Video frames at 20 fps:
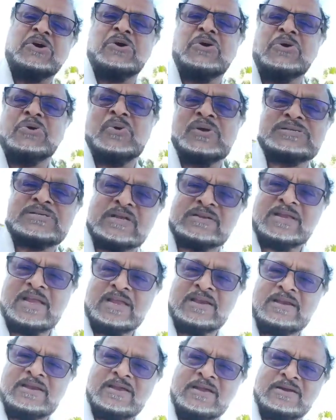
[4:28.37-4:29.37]
oh, it's not an
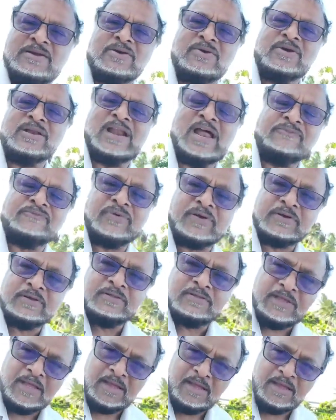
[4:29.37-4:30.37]
Indian or an
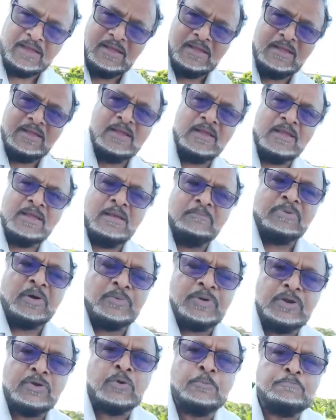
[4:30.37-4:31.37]
African thing. But
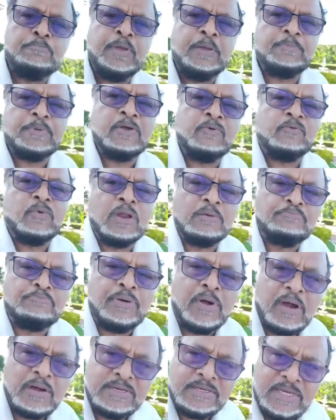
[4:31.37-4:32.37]
we know people of one
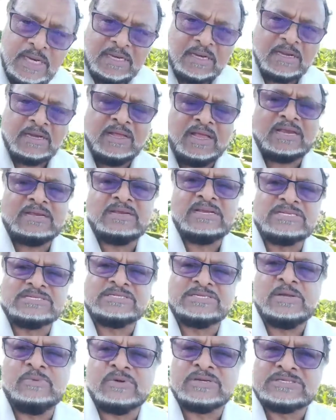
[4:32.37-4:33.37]
particular
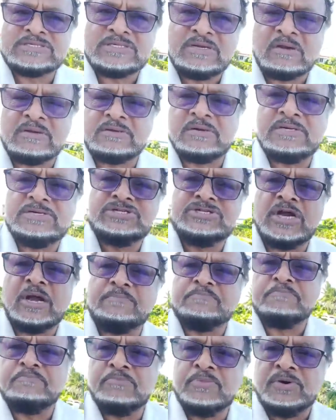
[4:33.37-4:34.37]
ethnicity were slaughtered,
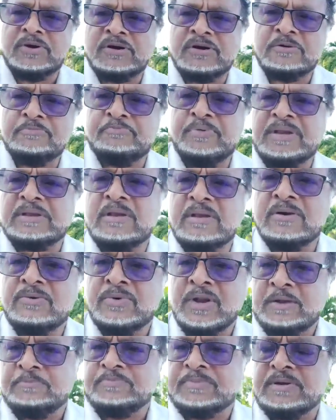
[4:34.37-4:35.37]
chopped, murdered, beaten,
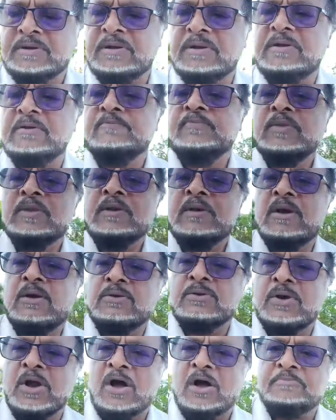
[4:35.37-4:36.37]
raped,
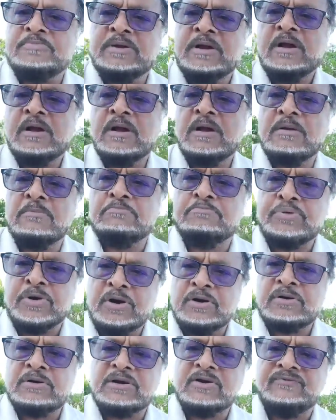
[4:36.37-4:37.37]
robbed,
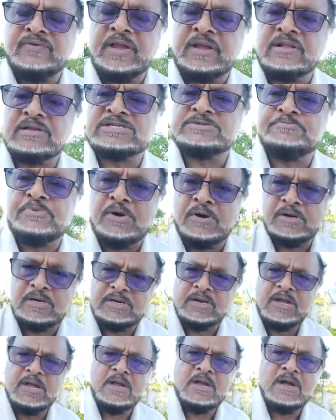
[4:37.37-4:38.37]
burnt, vehicles burnt,
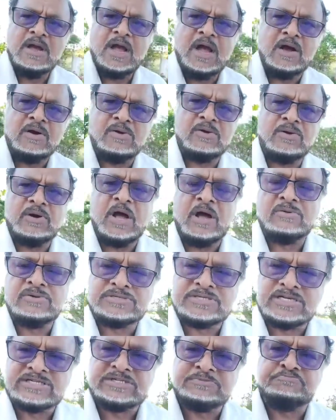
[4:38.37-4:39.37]

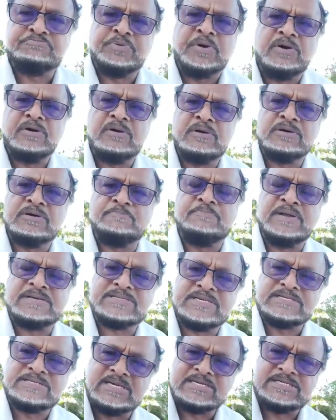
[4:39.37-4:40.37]
houses burnt,
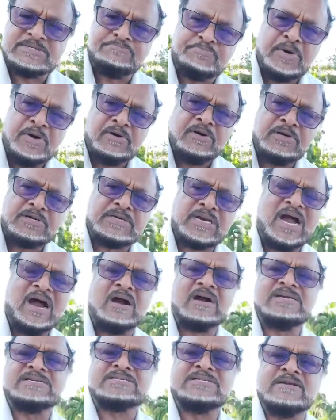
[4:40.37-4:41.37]
businesses burnt,
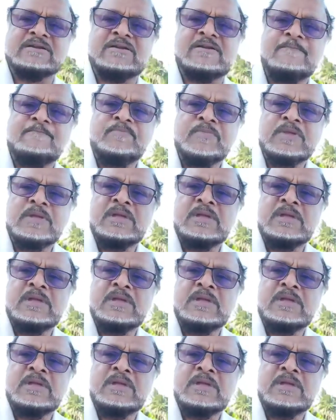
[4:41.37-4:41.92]
arson.